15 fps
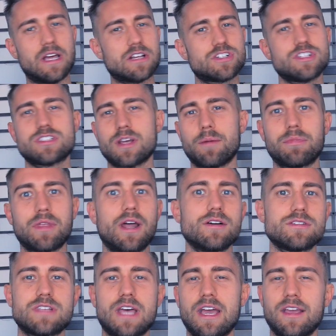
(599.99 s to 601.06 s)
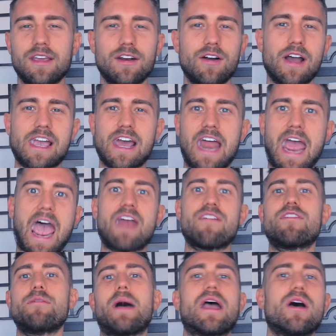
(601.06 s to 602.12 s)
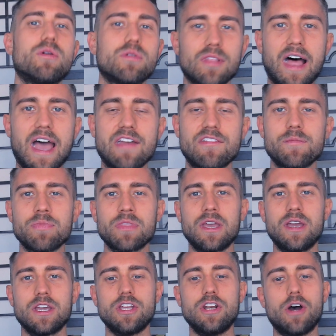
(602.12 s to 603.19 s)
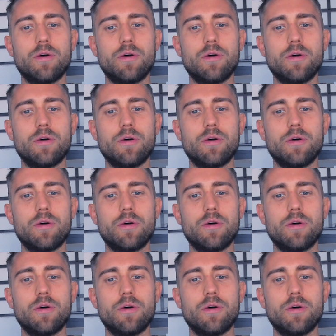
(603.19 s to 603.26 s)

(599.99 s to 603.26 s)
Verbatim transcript: That's just something else that, you know, I kind of add from my own life. You